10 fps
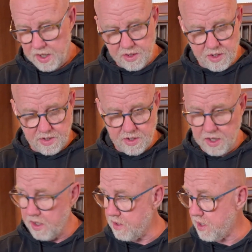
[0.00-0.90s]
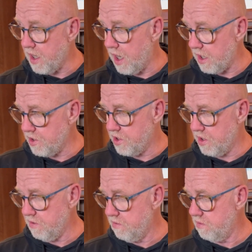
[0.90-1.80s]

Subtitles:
This is collagen.